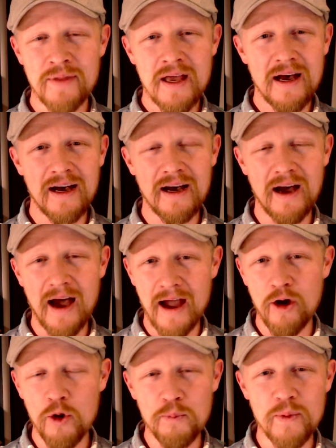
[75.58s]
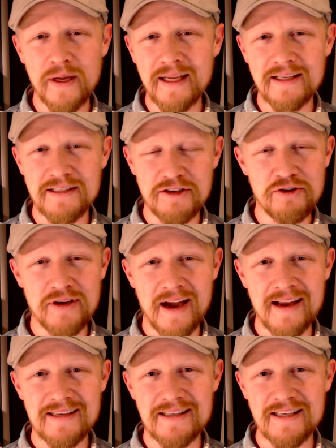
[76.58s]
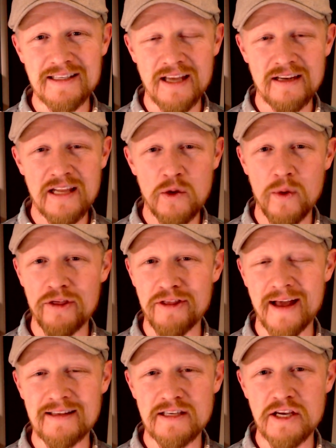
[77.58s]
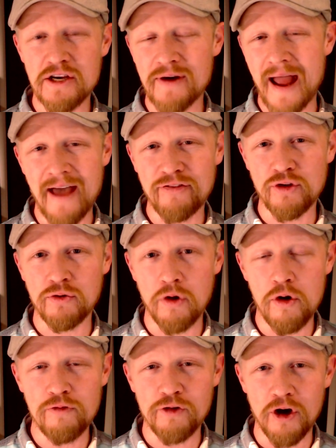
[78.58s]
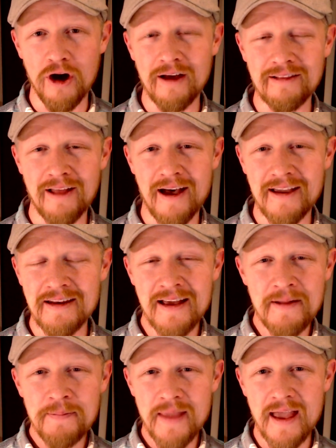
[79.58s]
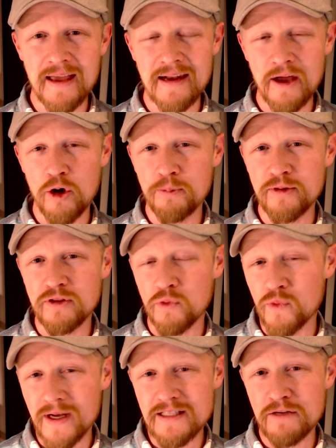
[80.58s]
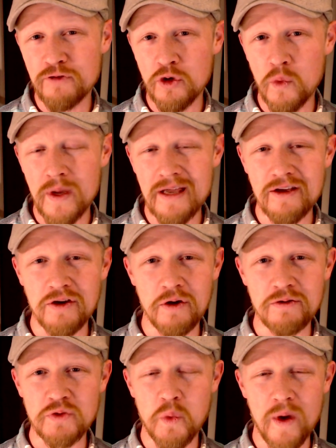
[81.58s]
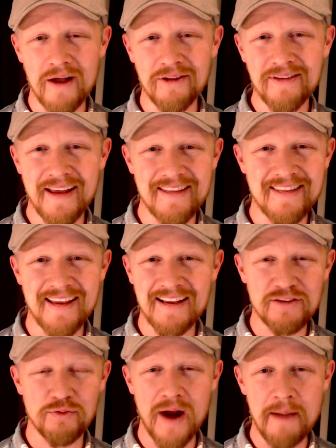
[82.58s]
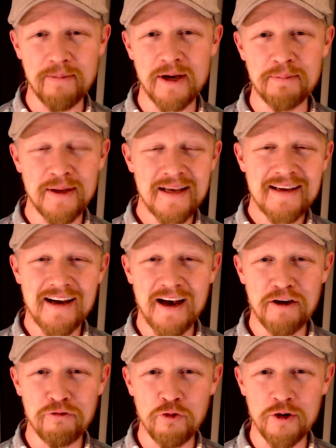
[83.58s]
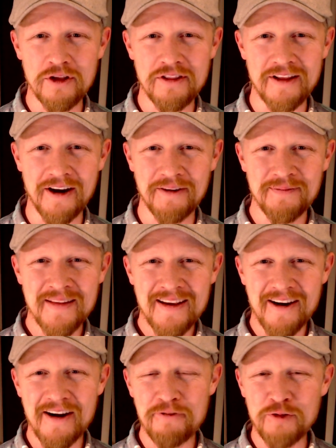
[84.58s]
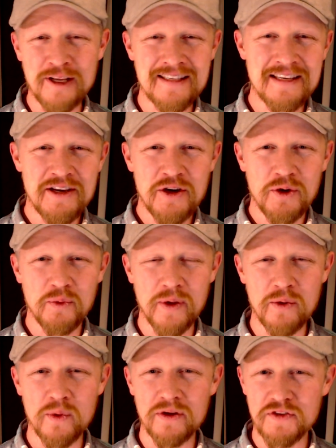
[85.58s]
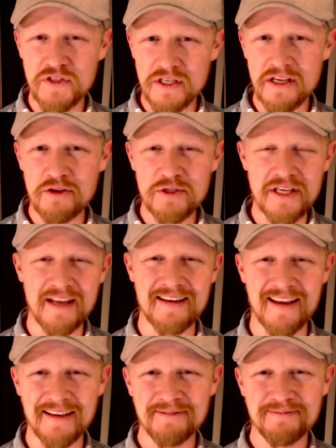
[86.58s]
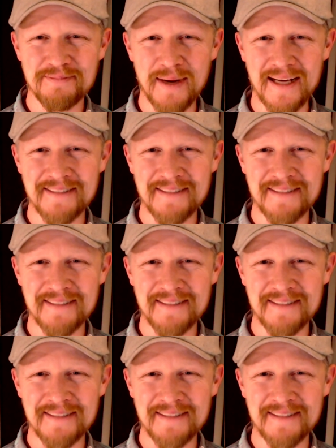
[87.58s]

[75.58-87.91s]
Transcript: Uh, I hope we see you guys this Sunday, whether that's here at the Grove or online. And I hope that the rest of your week goes well and things wrap up uh, for you there. All right, friends, we will see you Sunday. Bye.